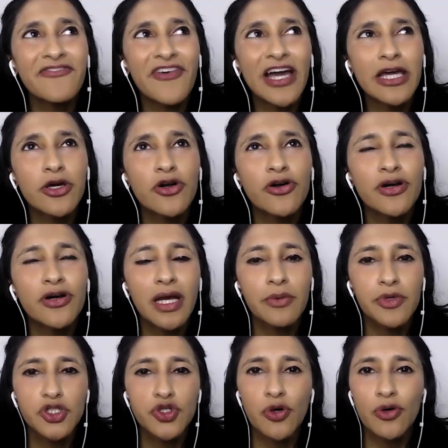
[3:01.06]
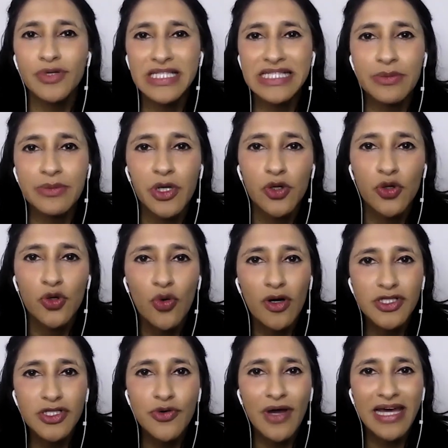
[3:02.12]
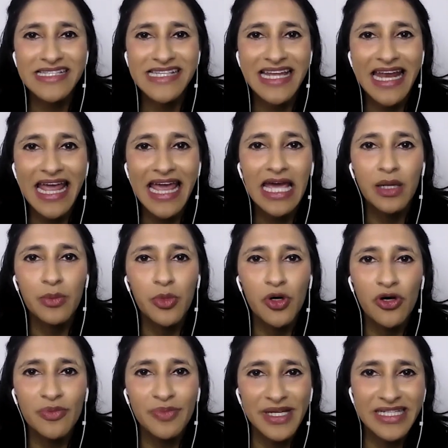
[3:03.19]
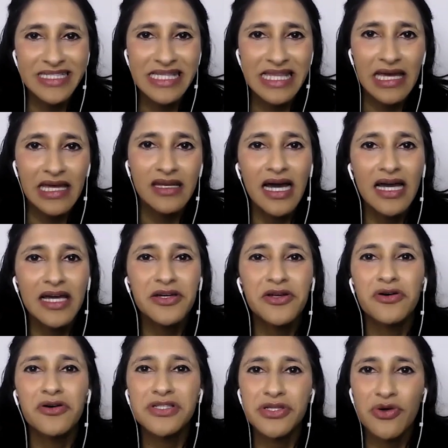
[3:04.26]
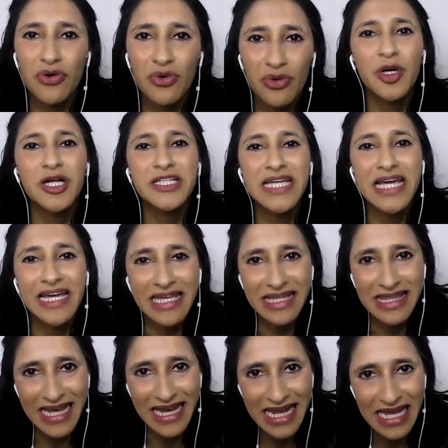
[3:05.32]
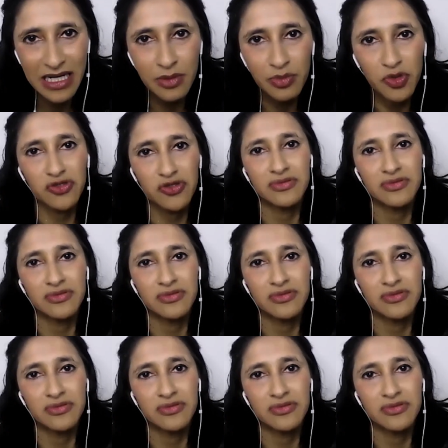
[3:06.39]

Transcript: if I could, I would tour with someone who also has an animal, because then I could also partake in that animal.